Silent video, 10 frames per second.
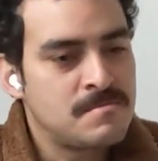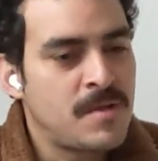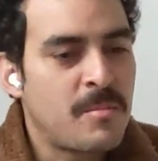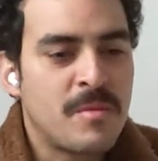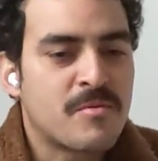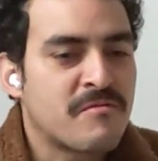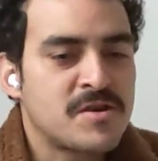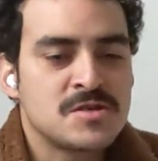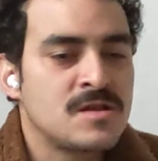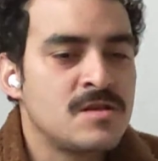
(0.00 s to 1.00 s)
Maybe
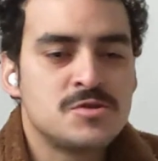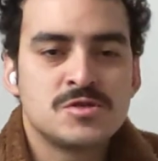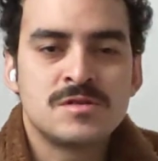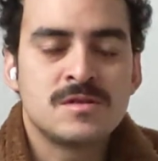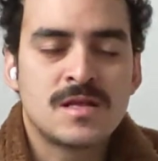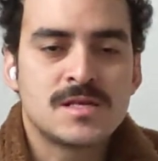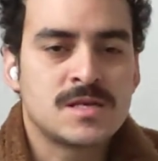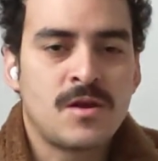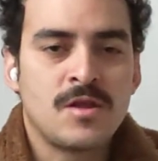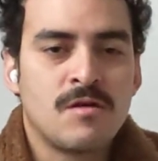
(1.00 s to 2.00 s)
professionally you shouldn't
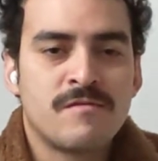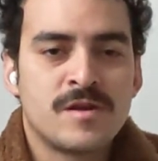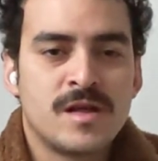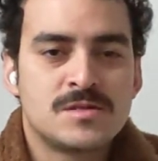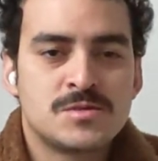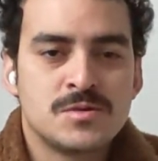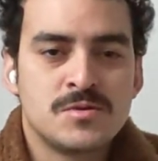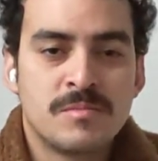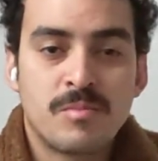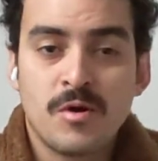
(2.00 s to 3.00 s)
necessarily offer that to
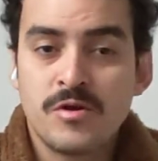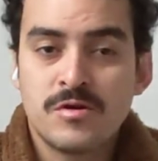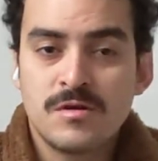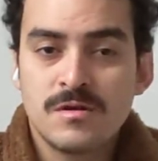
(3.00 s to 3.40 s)
your employer.